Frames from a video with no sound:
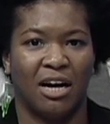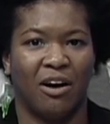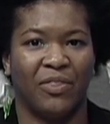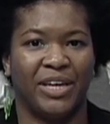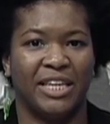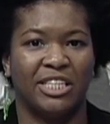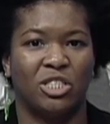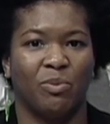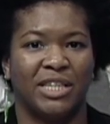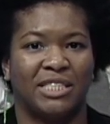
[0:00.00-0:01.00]
on the
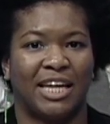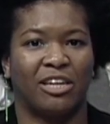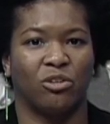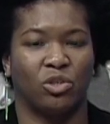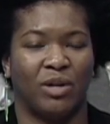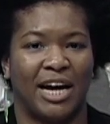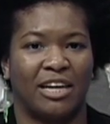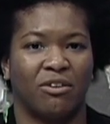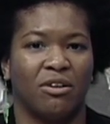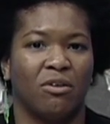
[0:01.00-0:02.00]
Eastway cycle
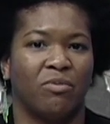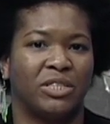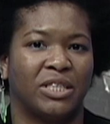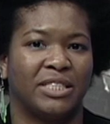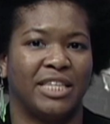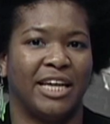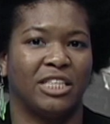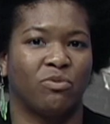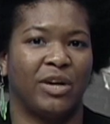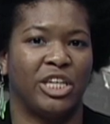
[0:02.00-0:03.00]
track, which
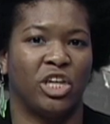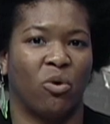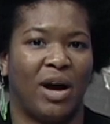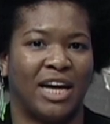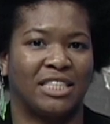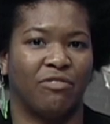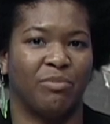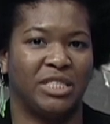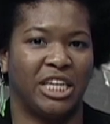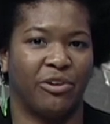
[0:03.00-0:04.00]
contains radioactive
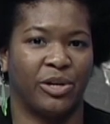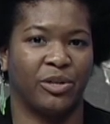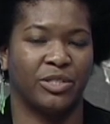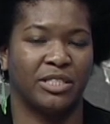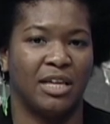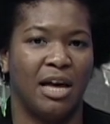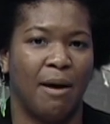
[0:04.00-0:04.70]
materials.